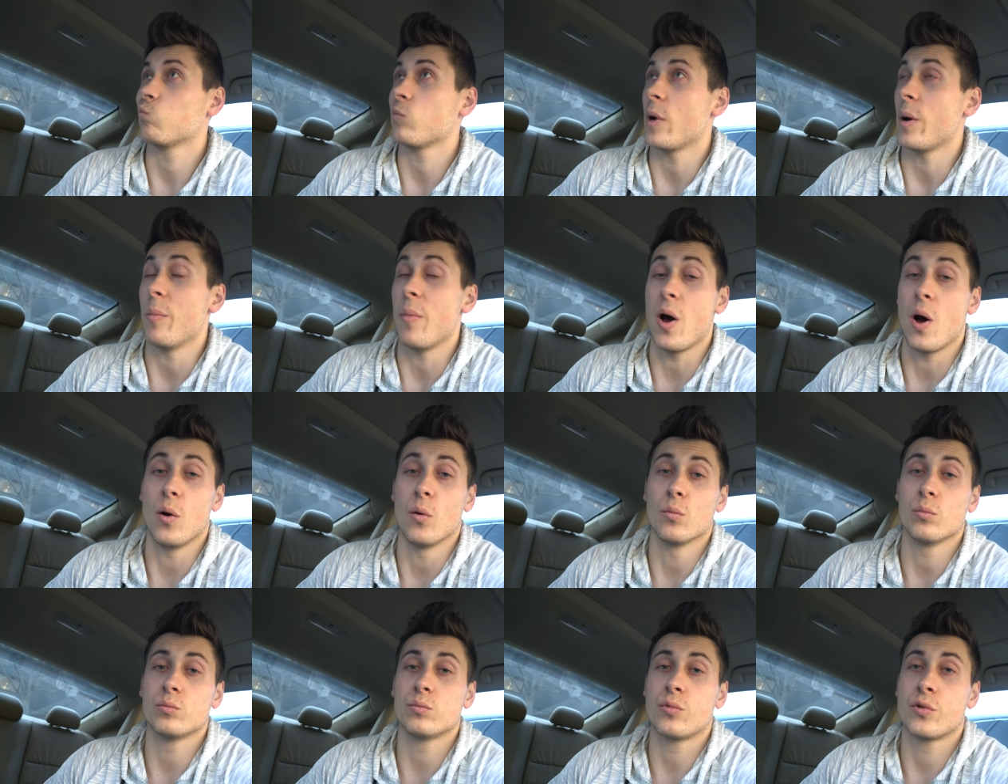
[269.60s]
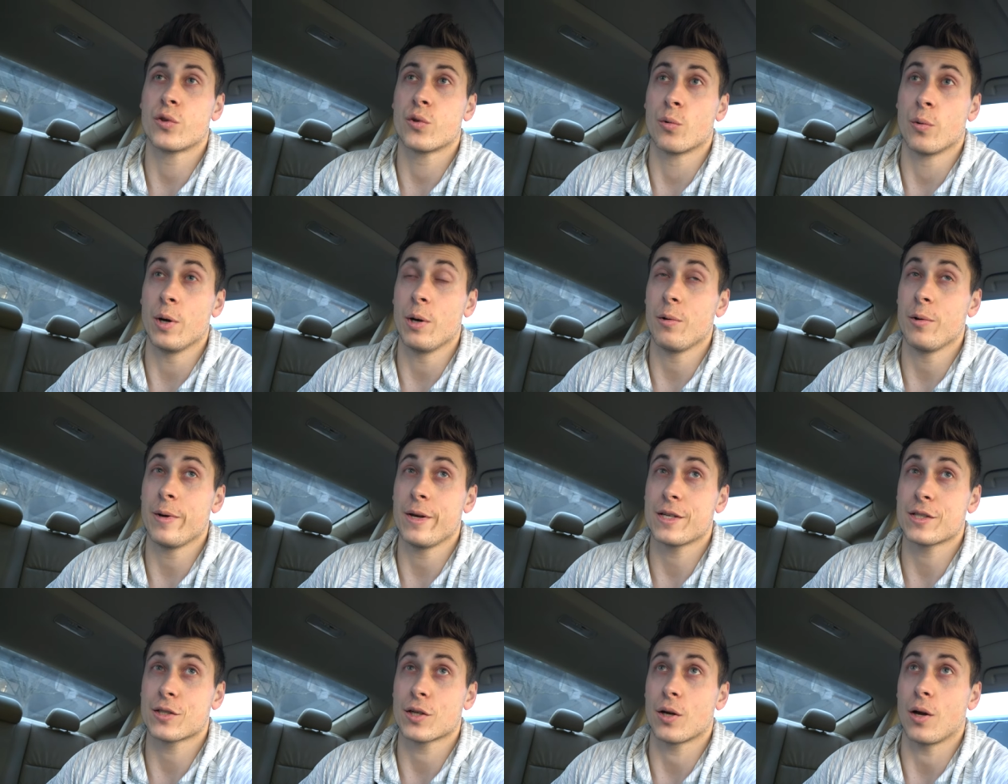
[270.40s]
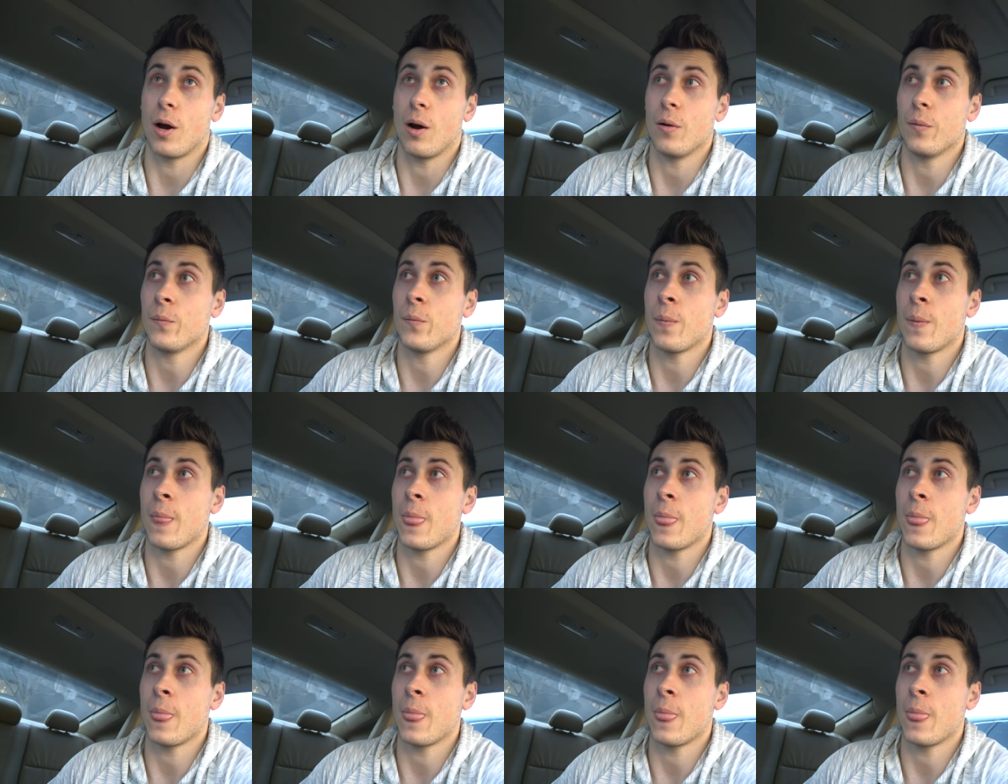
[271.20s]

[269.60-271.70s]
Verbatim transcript: about three weeks ago,